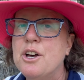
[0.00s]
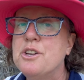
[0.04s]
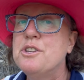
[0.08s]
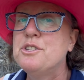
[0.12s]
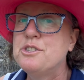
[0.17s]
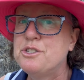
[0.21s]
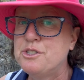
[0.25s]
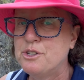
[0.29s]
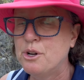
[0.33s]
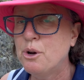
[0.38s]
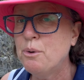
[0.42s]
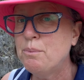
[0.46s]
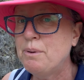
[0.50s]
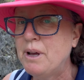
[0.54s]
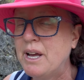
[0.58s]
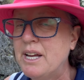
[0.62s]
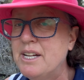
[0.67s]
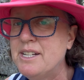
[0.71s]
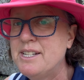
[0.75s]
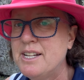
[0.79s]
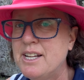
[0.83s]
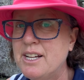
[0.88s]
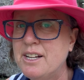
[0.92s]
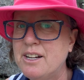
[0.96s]
so
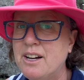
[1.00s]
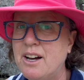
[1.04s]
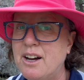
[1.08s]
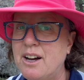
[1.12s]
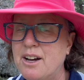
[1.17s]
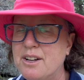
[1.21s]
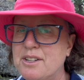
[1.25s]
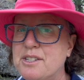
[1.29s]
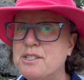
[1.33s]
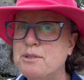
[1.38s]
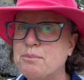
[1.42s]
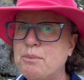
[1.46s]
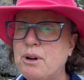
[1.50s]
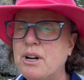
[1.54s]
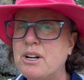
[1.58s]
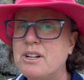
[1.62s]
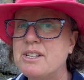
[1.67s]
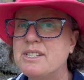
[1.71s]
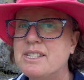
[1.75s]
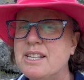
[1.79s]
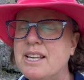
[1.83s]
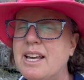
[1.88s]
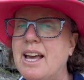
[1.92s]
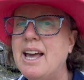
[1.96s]
Pentecost
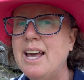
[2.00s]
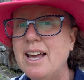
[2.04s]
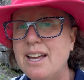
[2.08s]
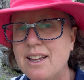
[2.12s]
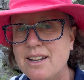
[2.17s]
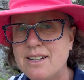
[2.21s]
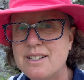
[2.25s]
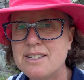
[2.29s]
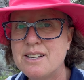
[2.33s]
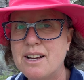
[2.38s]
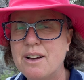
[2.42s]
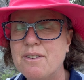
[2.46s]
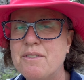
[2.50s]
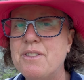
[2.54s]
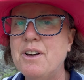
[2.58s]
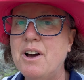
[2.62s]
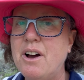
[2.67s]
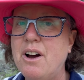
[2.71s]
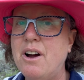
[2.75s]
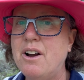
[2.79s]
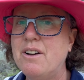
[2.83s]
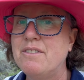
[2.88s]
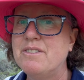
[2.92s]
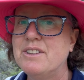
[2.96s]
marks the end of the
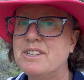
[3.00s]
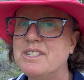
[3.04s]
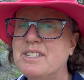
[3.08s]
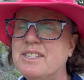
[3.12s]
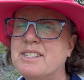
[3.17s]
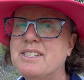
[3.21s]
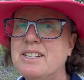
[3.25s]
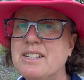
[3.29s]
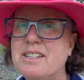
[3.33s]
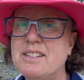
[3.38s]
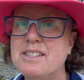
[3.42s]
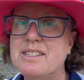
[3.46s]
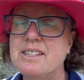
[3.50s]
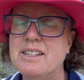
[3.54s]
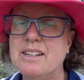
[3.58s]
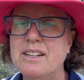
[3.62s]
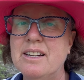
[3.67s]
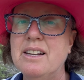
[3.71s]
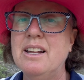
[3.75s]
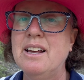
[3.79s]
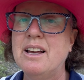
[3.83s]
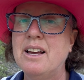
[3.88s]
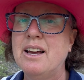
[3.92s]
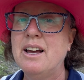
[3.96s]
harvest season.